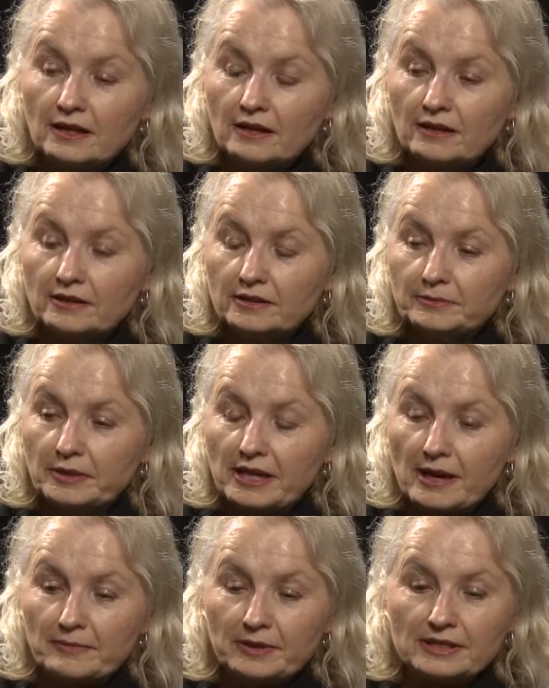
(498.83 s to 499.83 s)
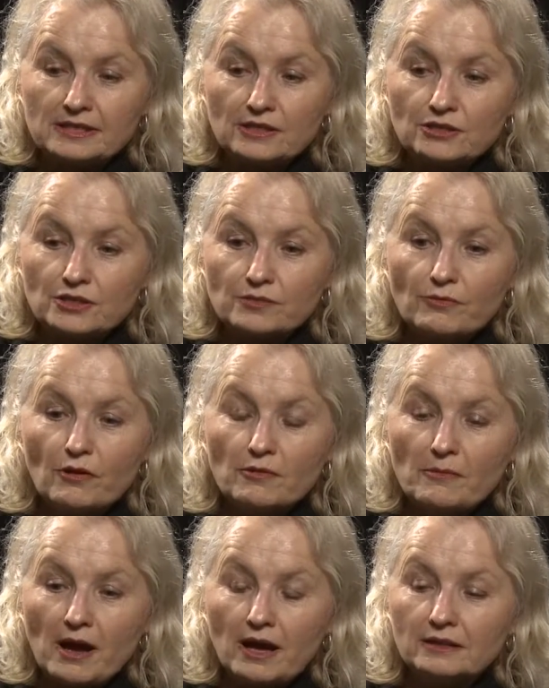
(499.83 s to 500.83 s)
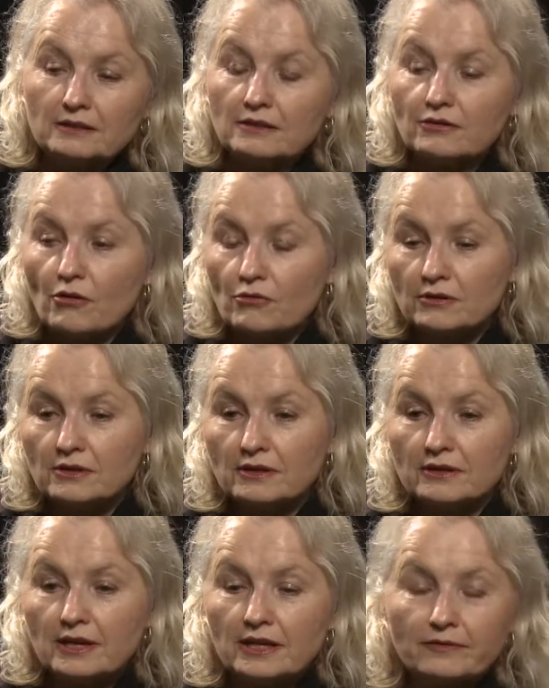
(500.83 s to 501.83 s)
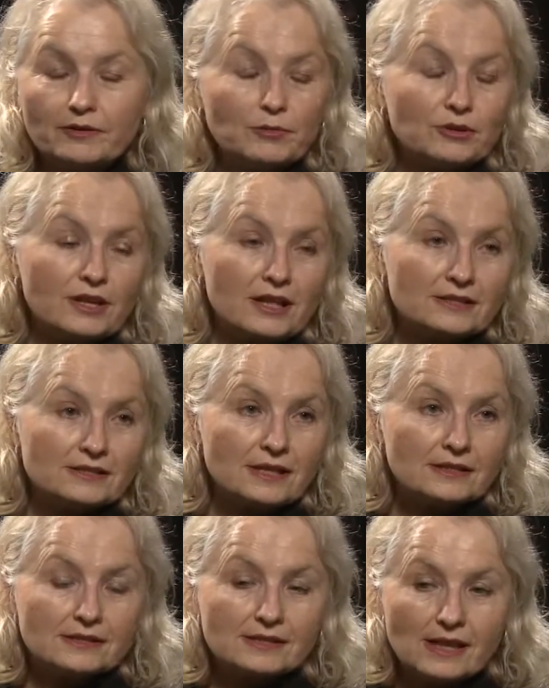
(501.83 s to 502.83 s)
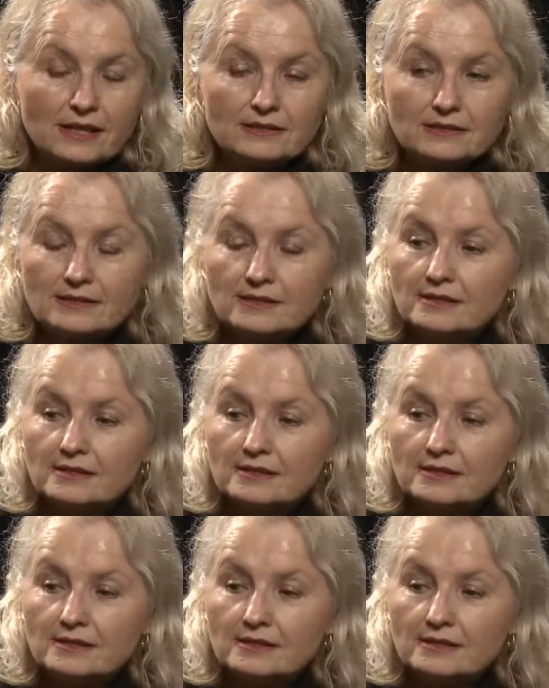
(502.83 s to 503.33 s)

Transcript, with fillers: uh, big companies such as Walmart, Kroger, and everybody else that sells